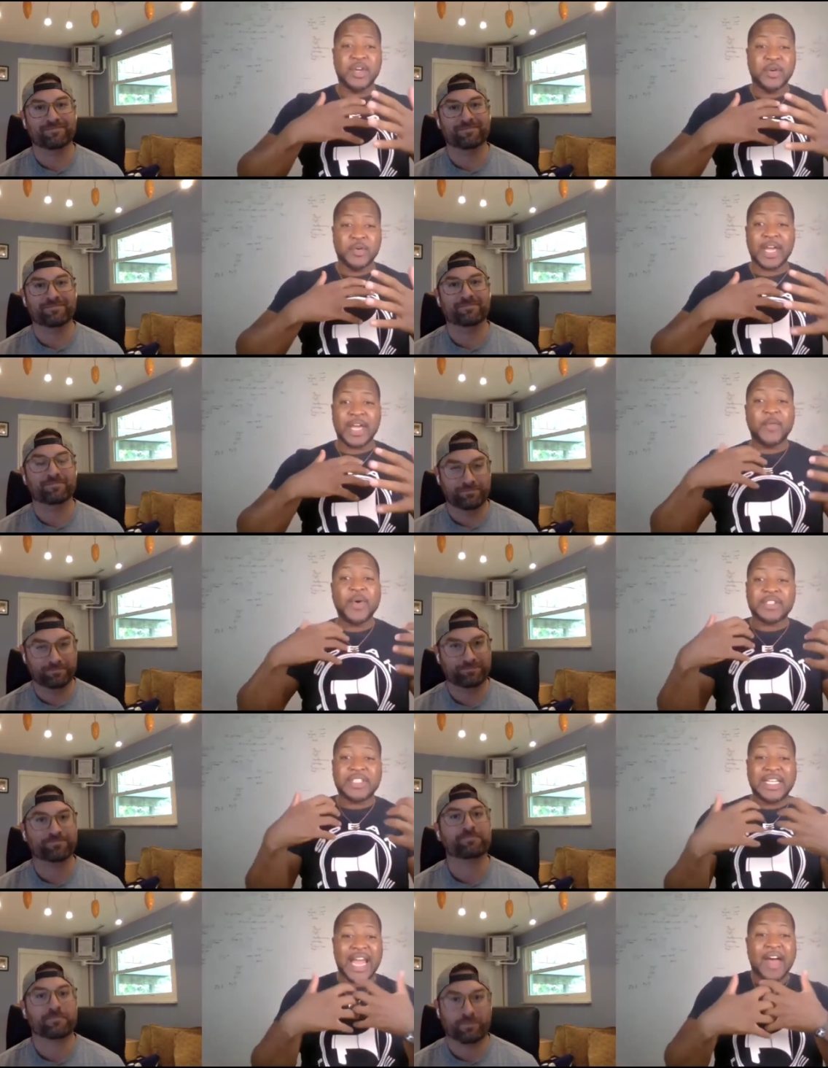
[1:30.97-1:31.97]
Speaker 1: you. Like we're
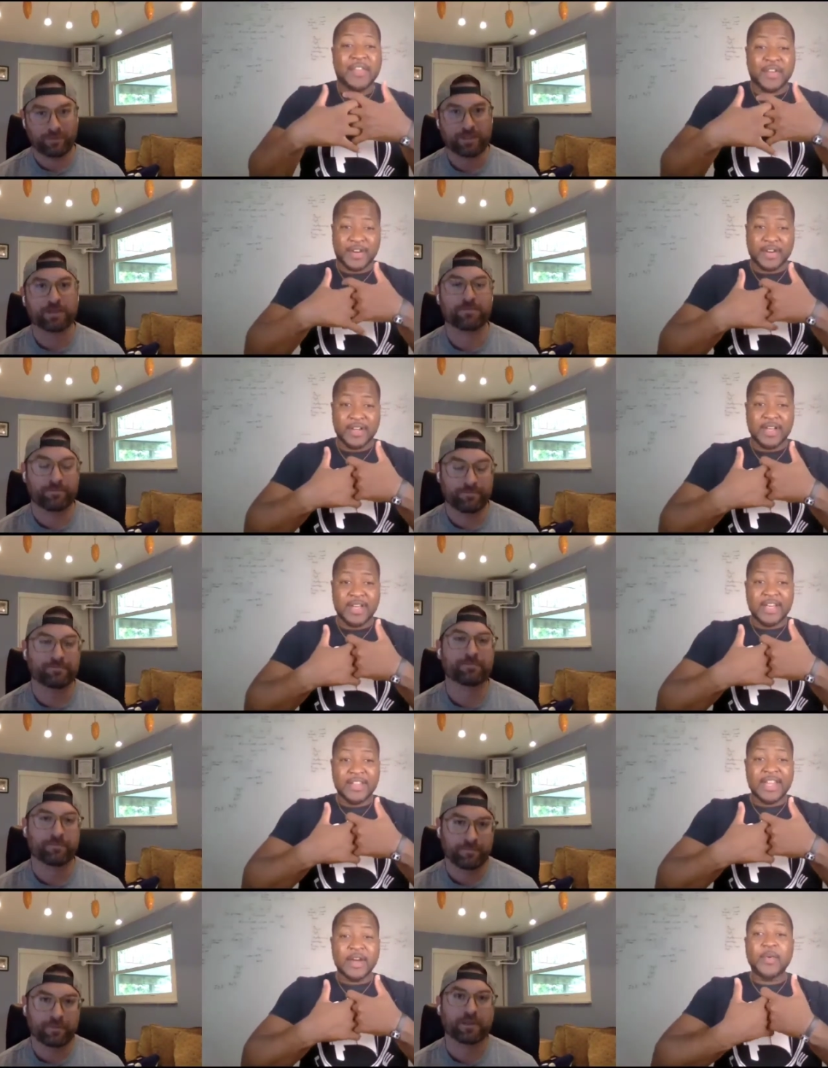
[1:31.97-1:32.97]
together.
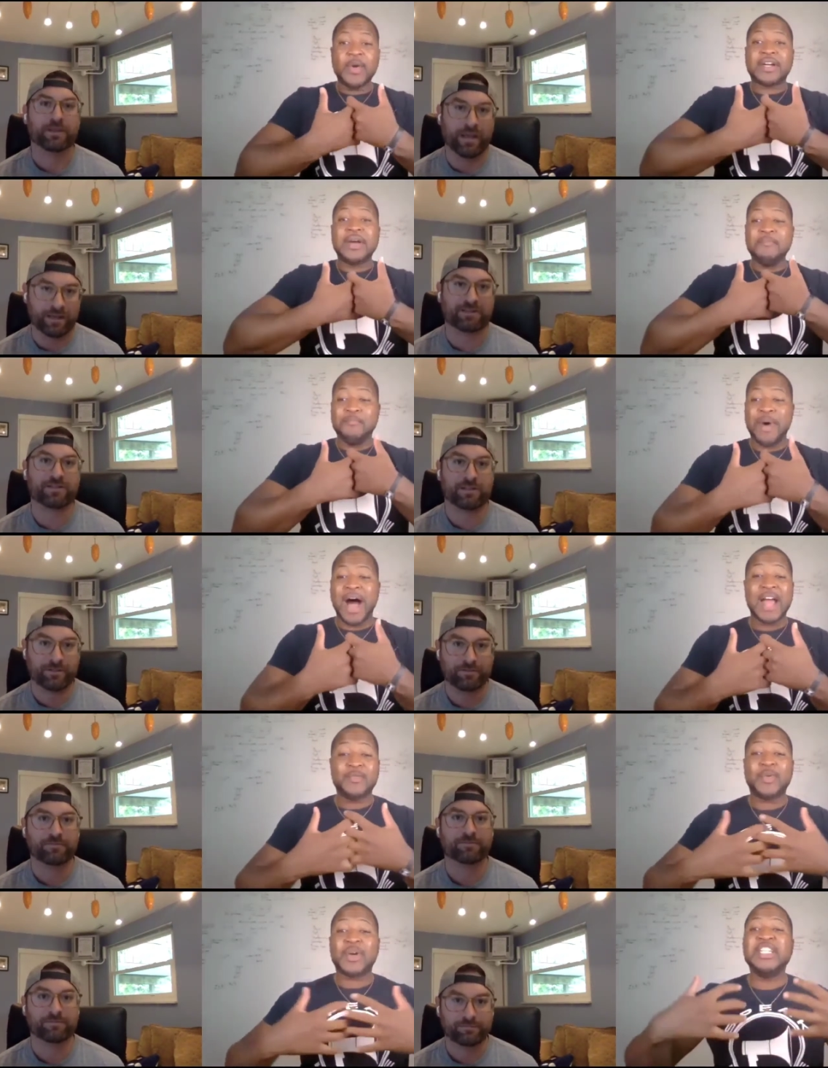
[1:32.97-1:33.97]
Like yes. we're
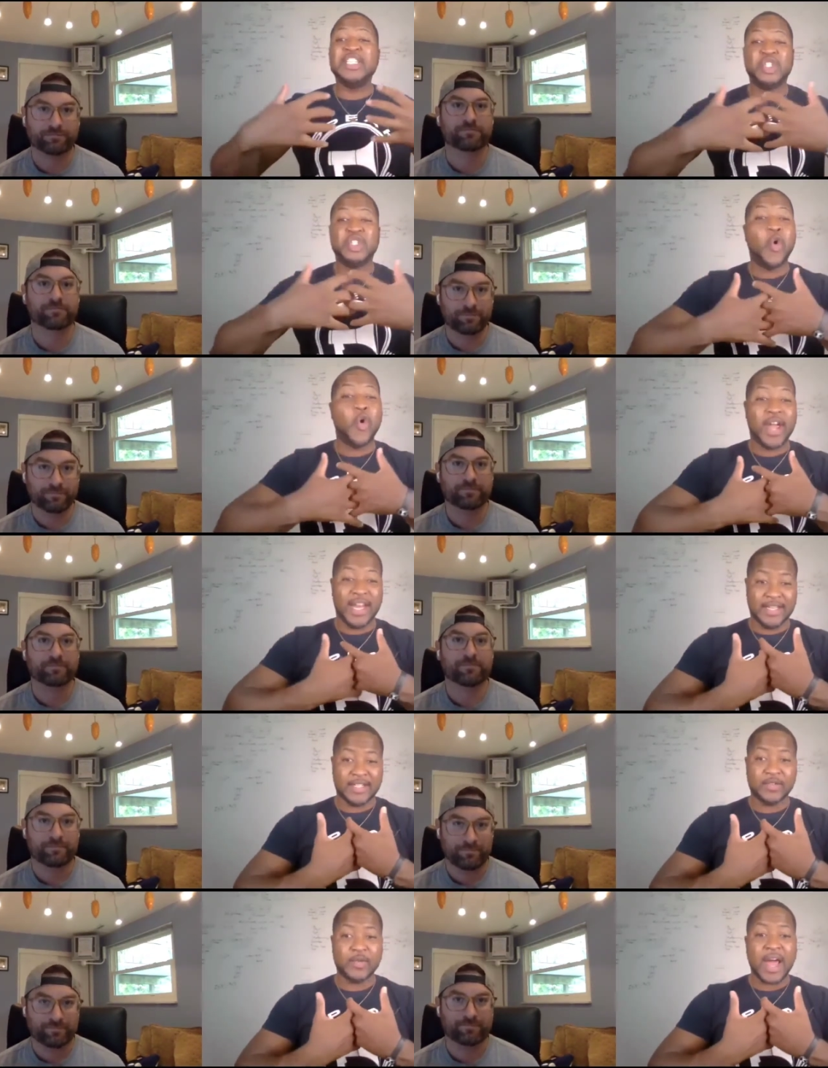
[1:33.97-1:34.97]
combined, we're
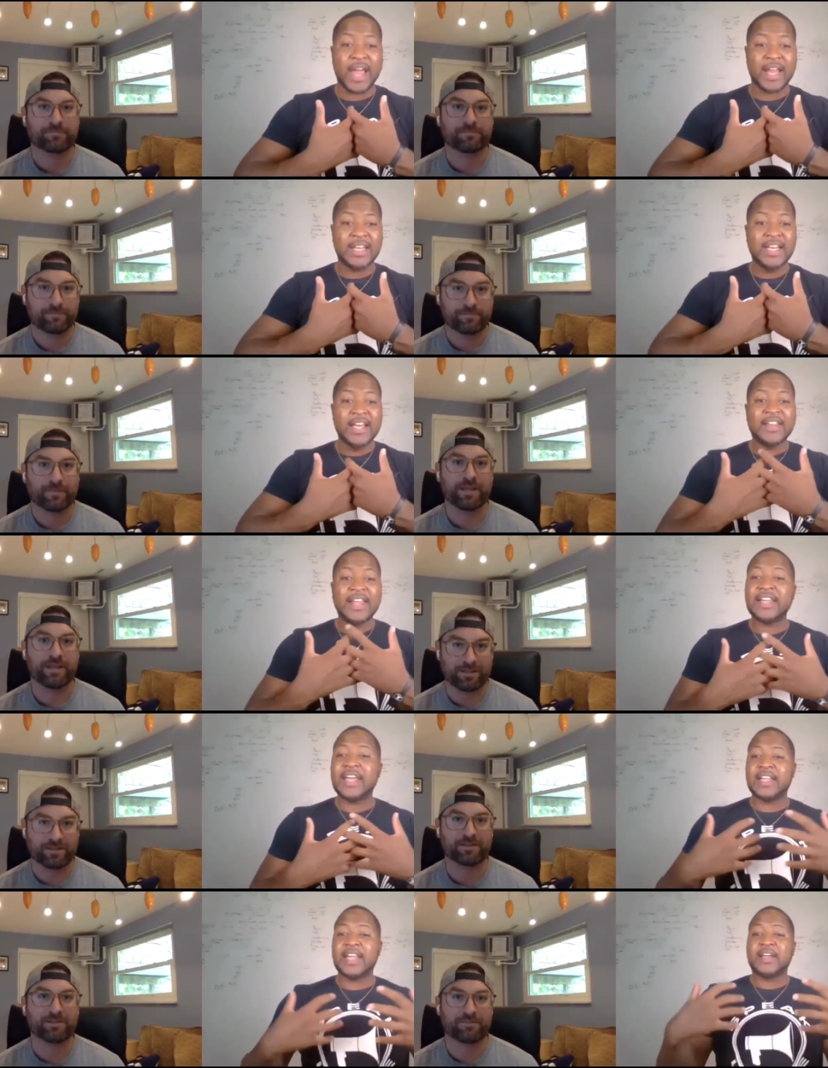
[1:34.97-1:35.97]
conjoined, right? Like,
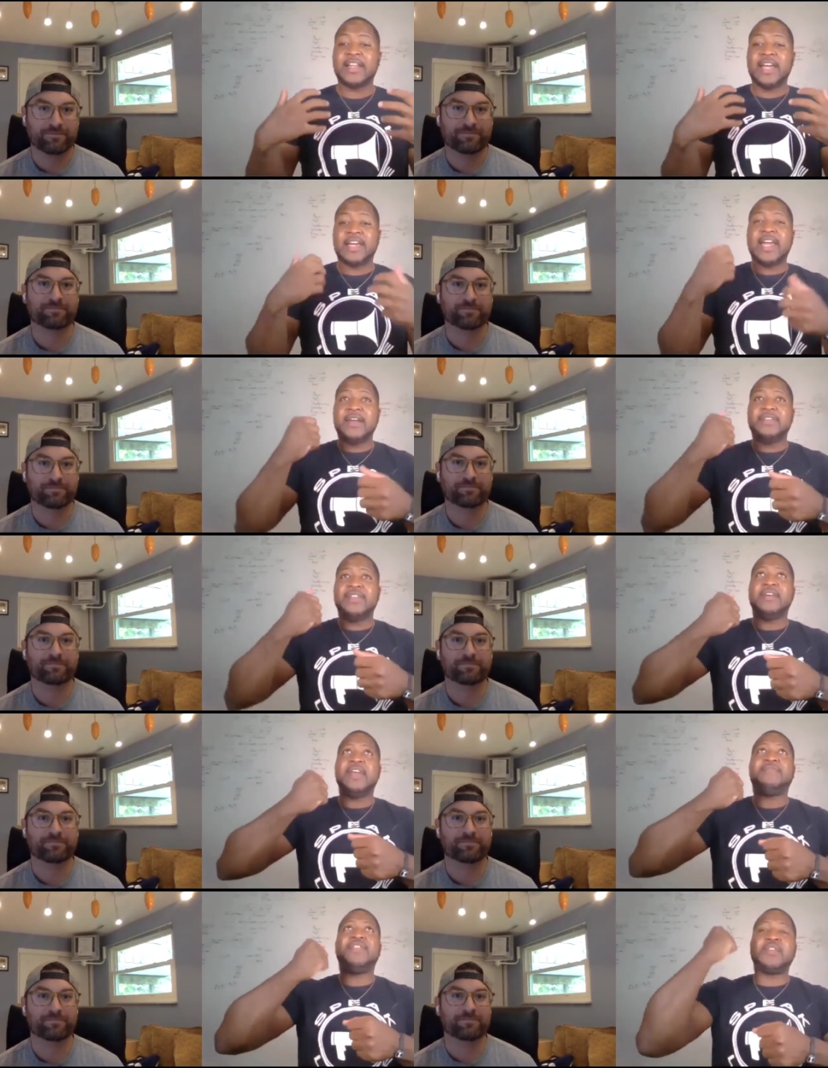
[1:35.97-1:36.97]
like, like, like.
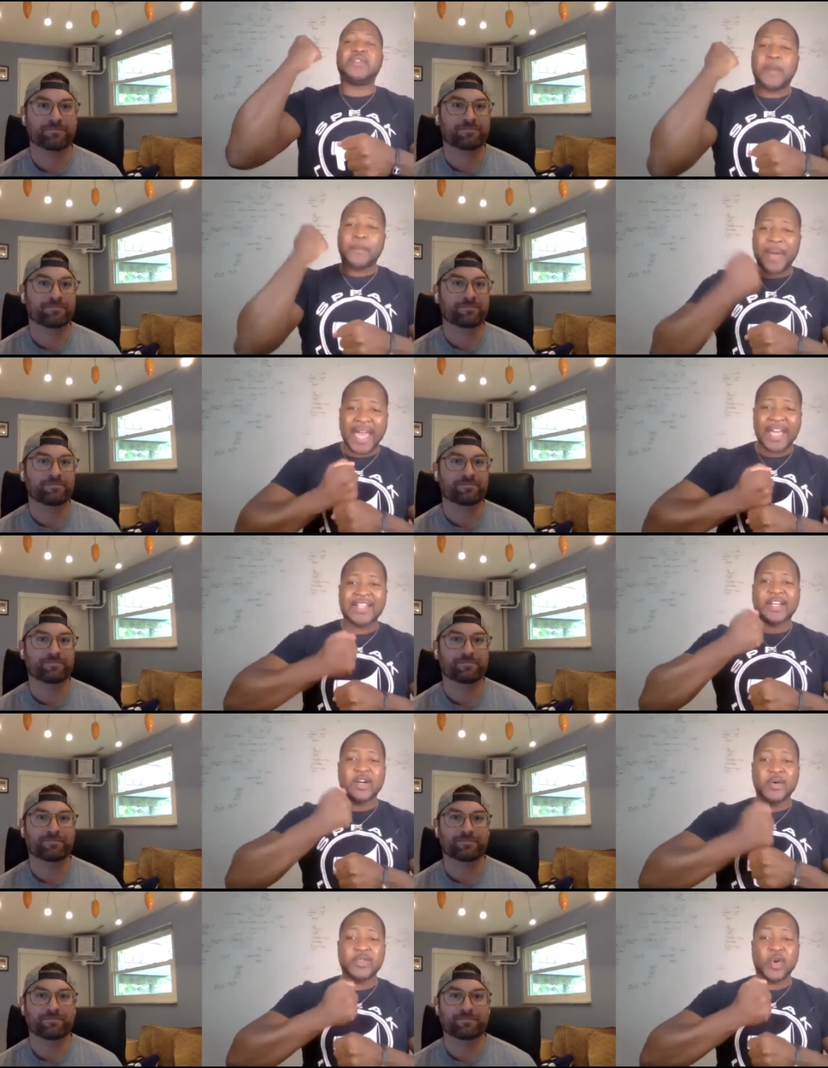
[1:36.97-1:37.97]
If, there's a pain that
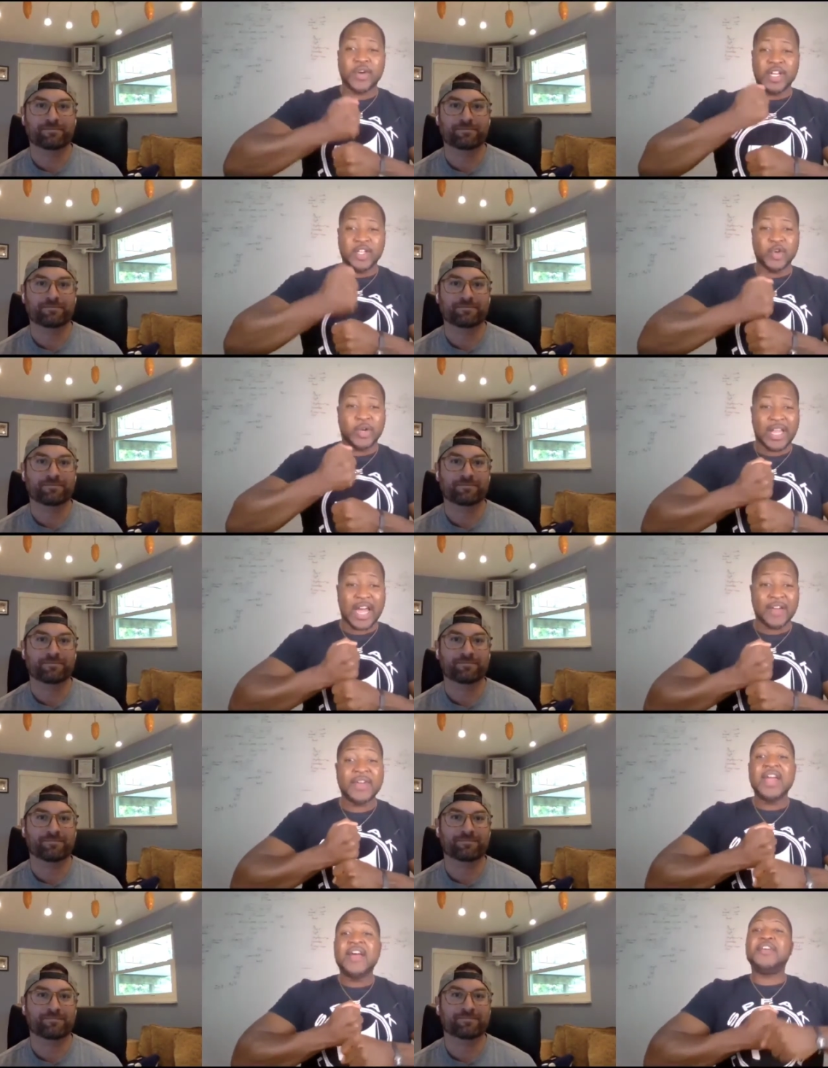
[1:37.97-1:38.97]
goes on in your life,
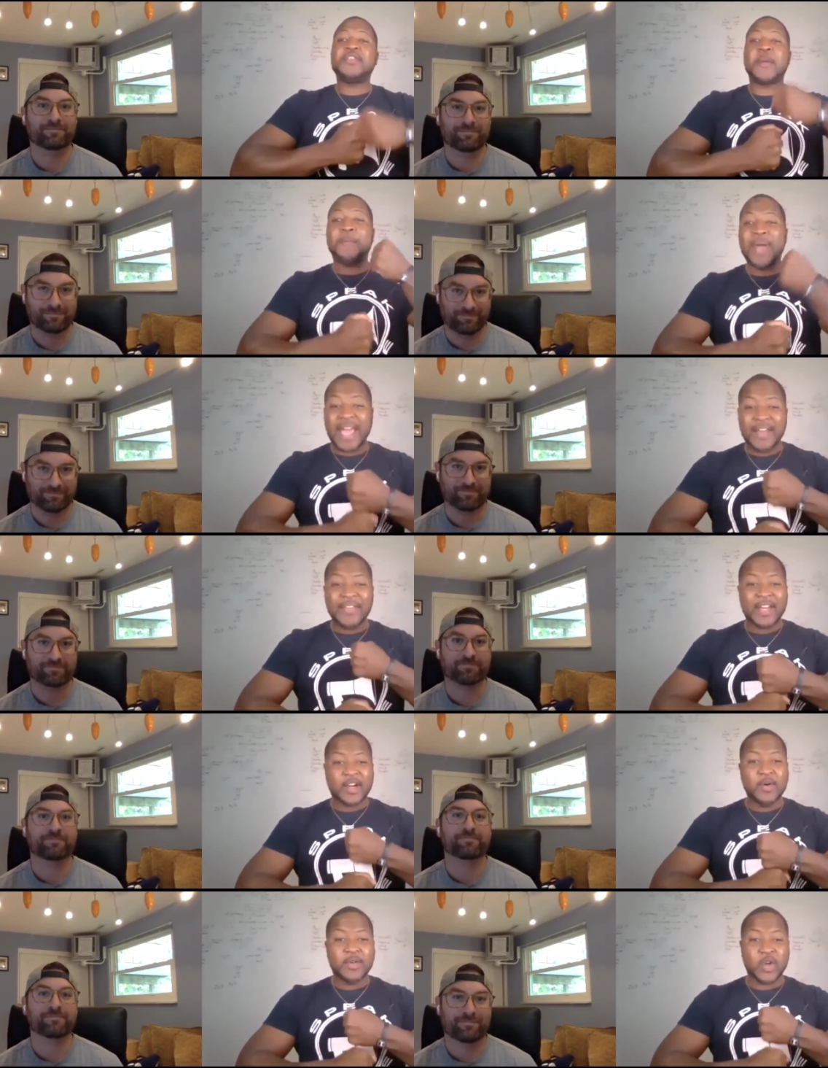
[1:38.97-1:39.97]
there's a pain that
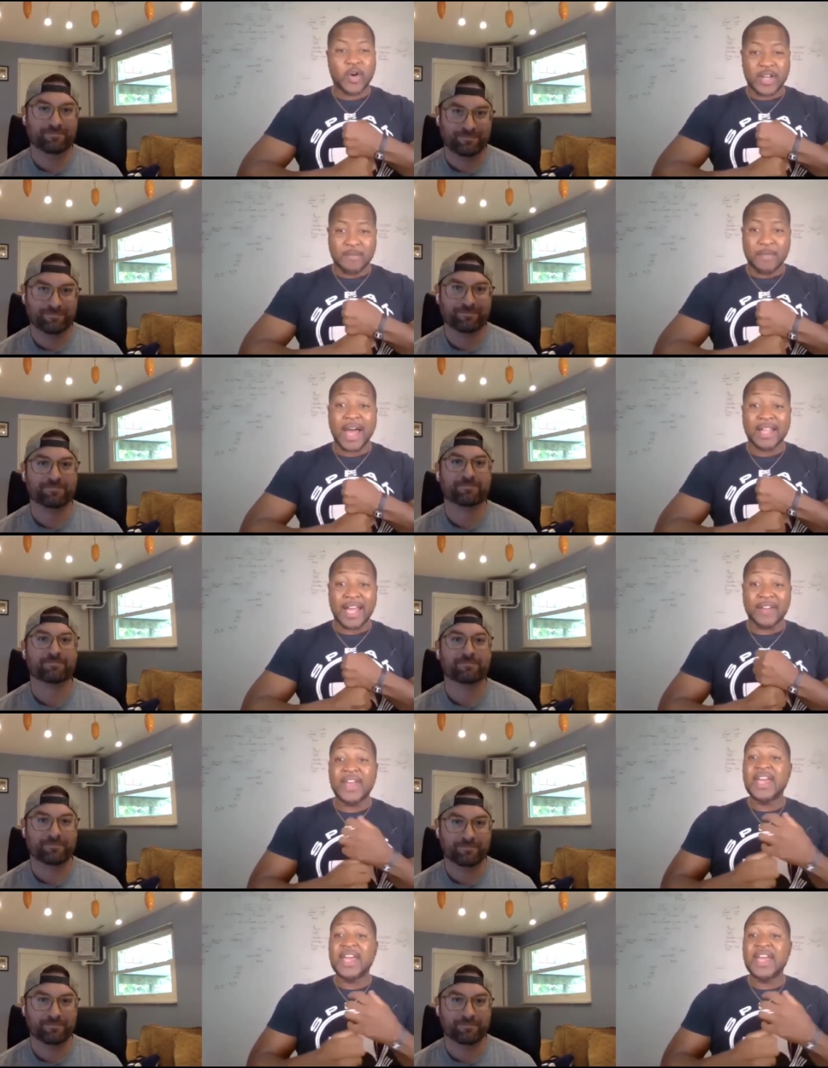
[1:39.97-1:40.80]
goes on in my life.